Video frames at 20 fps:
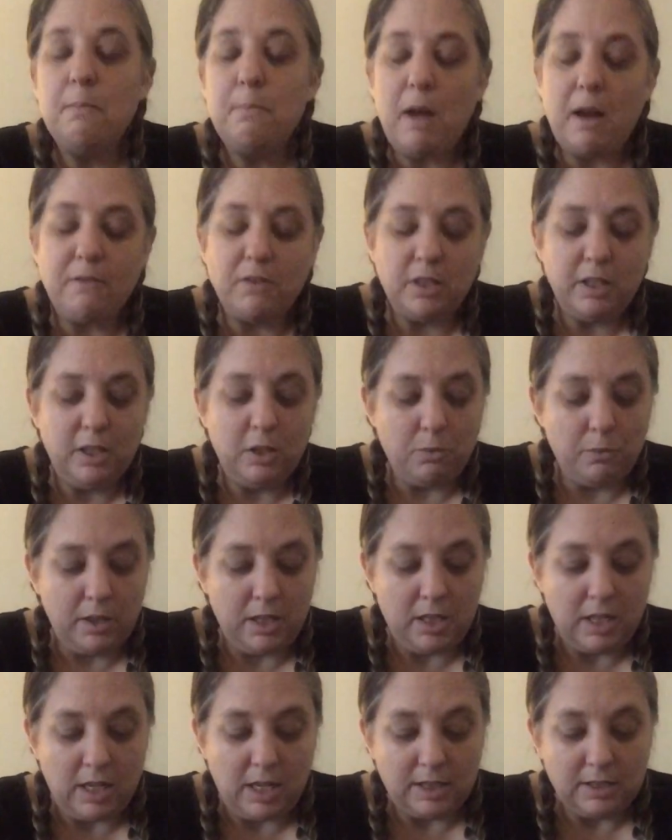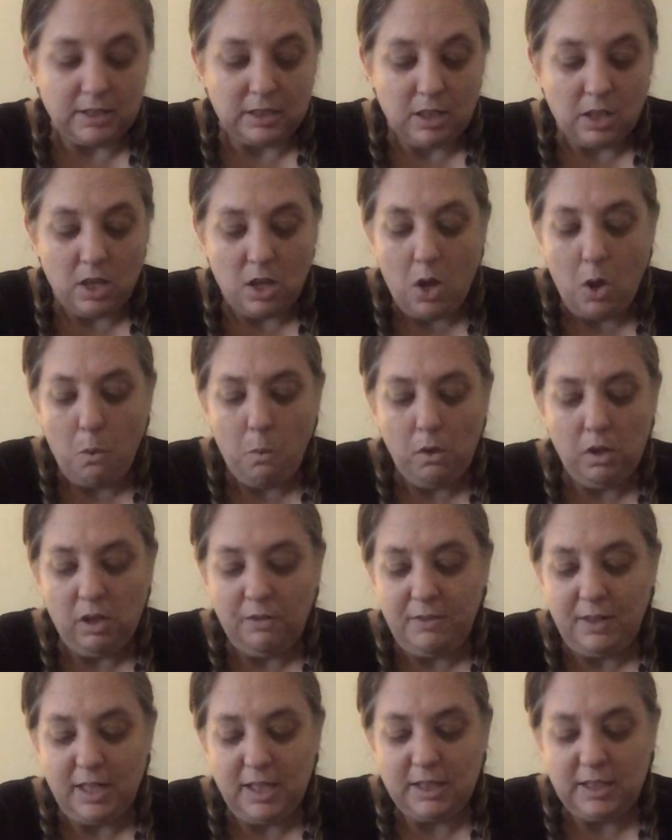Beverly greeted us. Well,
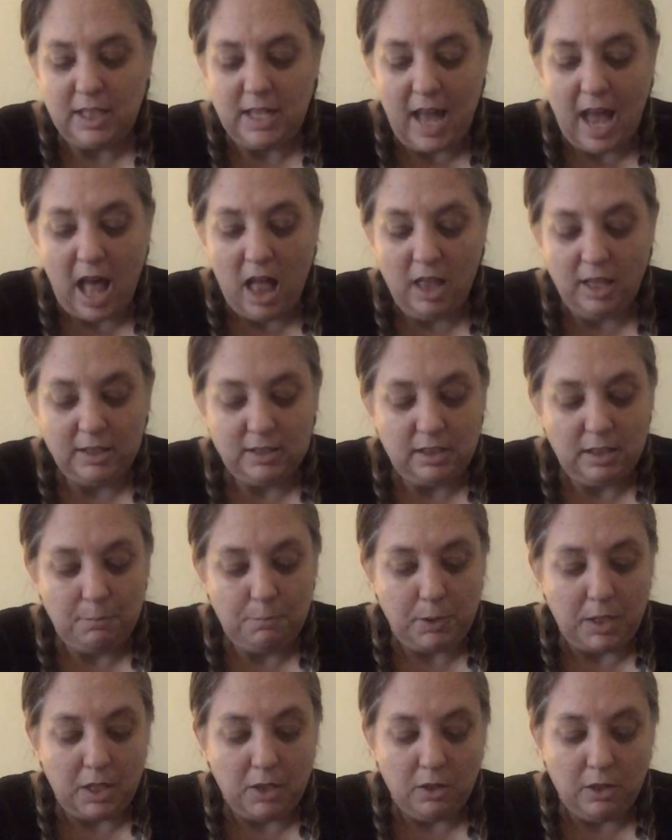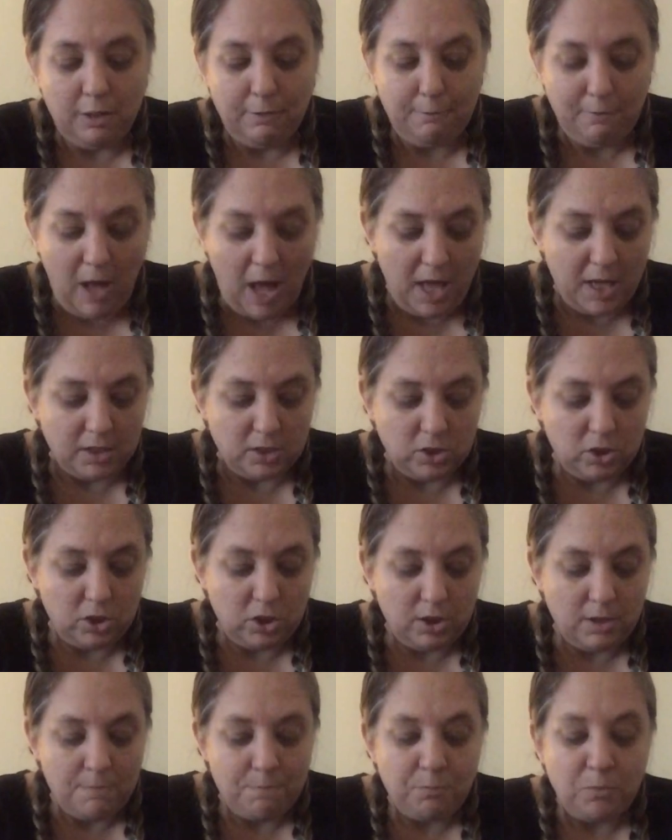if it isn't Alex and Peter and
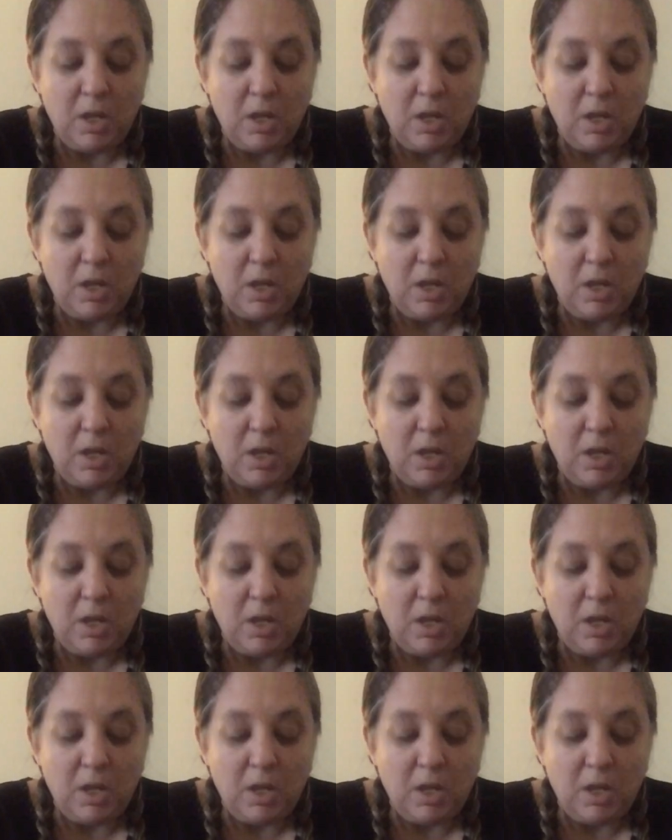Fudge.